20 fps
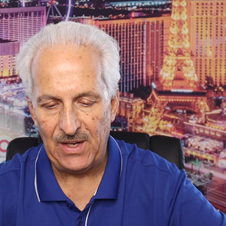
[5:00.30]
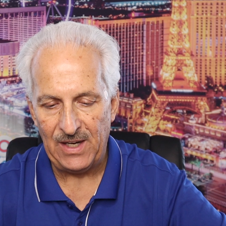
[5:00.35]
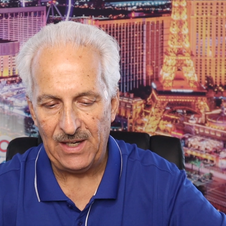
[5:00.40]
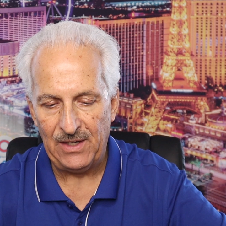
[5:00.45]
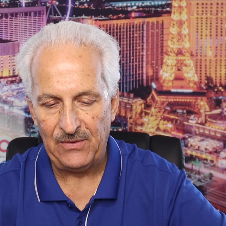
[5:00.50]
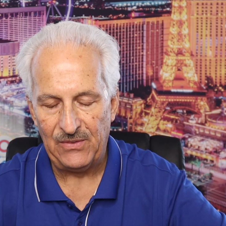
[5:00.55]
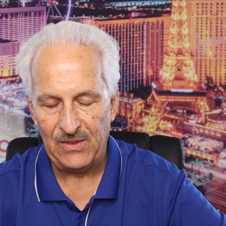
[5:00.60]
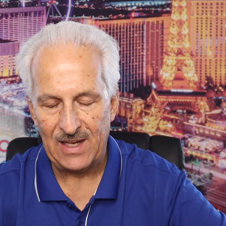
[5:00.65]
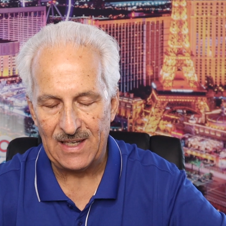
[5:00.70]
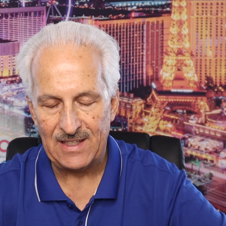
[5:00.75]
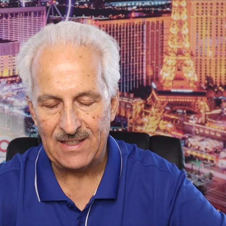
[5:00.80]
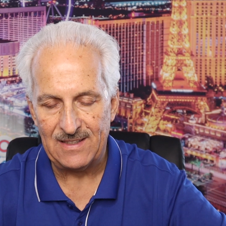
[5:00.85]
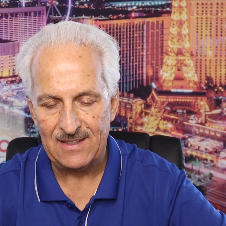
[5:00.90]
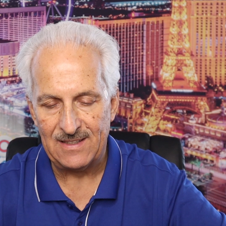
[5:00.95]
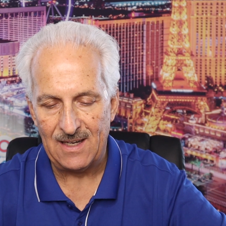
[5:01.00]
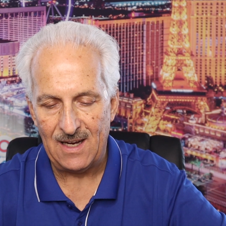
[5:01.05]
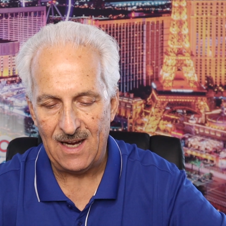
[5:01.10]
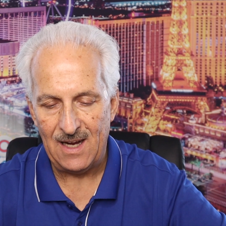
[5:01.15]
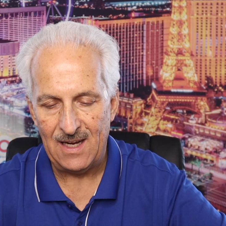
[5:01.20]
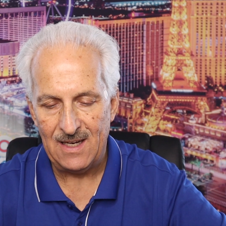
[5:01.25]
think
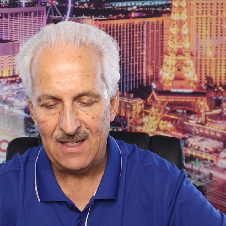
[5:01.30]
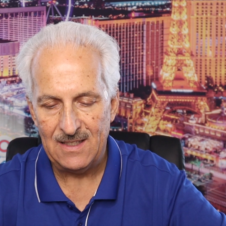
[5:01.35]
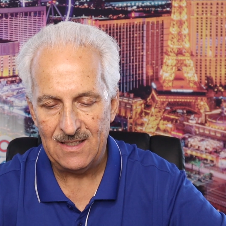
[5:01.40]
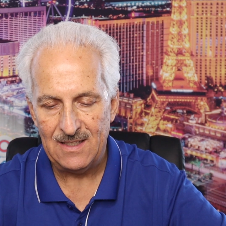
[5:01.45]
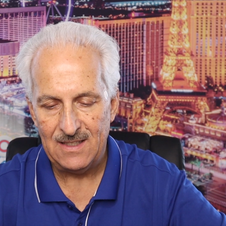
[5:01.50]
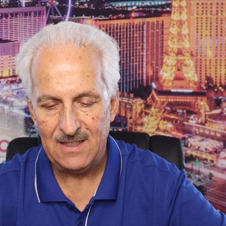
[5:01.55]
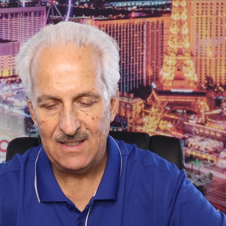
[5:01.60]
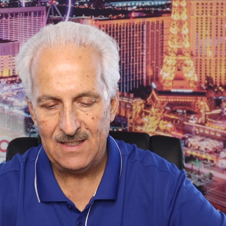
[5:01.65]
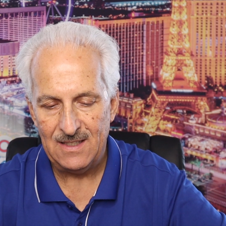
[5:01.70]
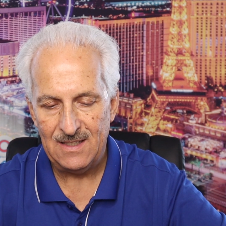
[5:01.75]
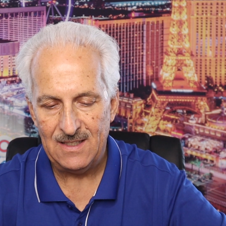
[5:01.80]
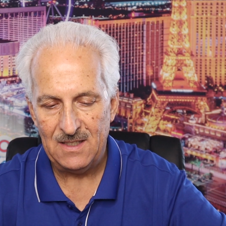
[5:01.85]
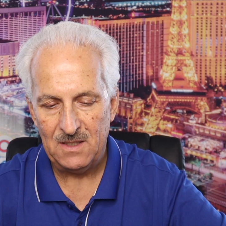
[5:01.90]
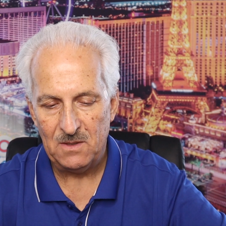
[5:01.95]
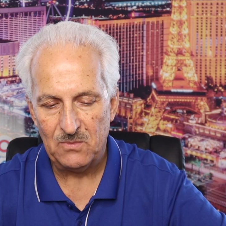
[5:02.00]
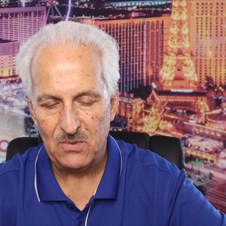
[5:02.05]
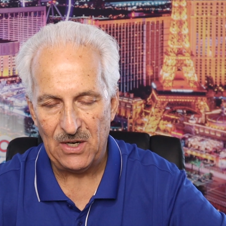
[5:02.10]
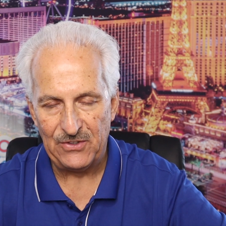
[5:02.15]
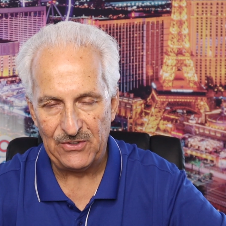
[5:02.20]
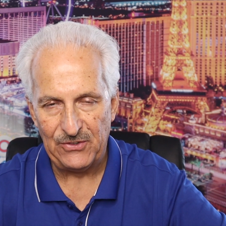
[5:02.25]
that
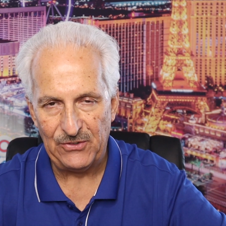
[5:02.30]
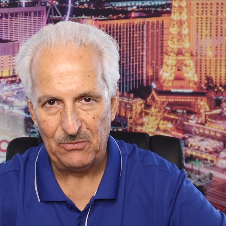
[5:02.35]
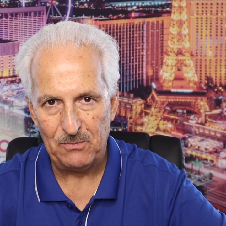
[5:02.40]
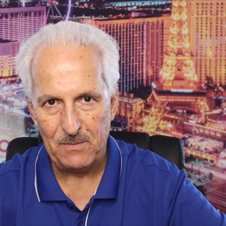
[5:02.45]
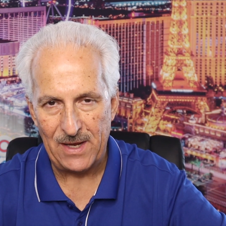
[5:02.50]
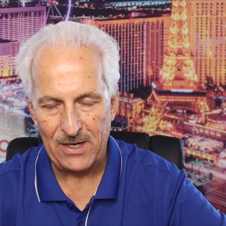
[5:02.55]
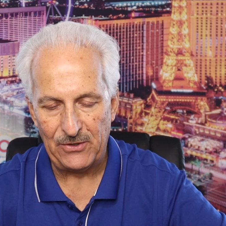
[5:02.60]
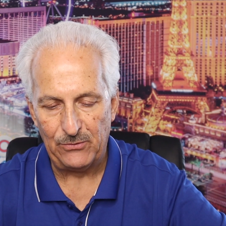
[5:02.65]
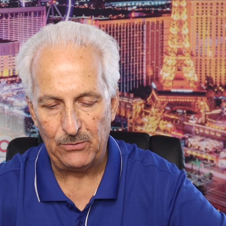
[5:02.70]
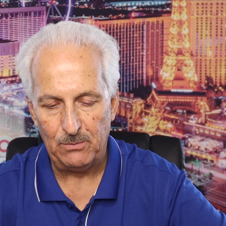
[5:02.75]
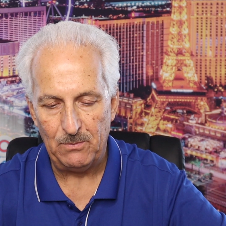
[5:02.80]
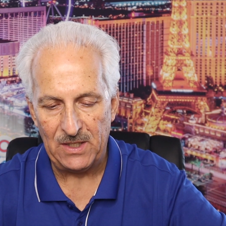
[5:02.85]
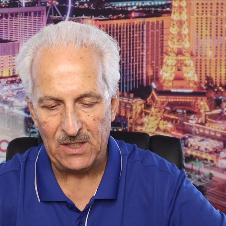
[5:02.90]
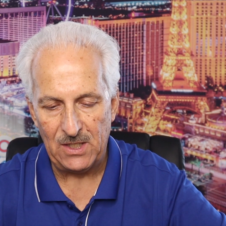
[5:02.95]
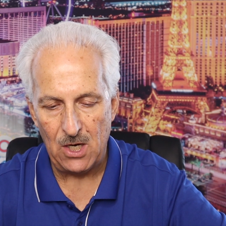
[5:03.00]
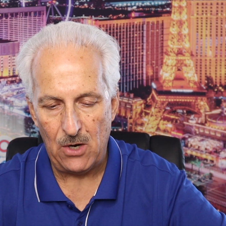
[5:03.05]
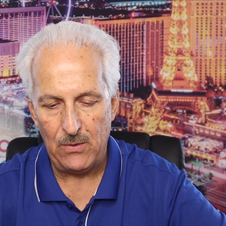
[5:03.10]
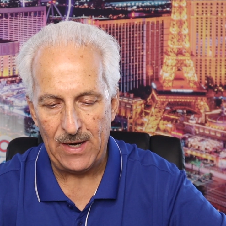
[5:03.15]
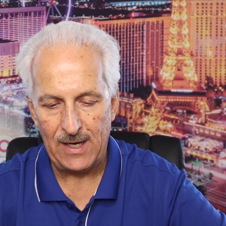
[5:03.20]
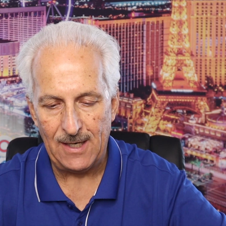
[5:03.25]
precious metals would be
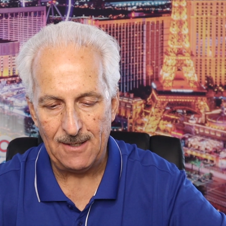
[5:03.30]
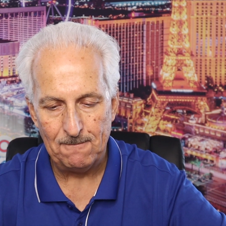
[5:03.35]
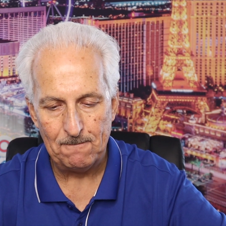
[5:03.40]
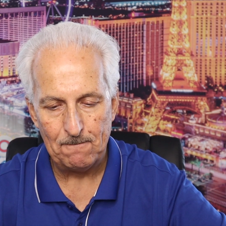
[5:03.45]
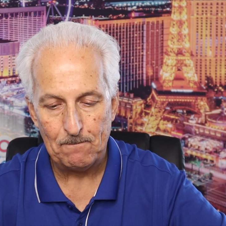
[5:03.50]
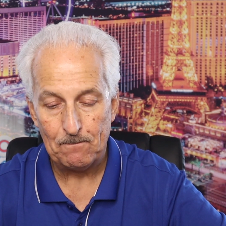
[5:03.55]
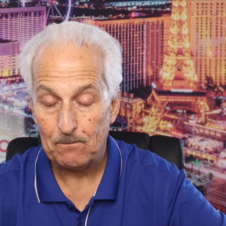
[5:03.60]
going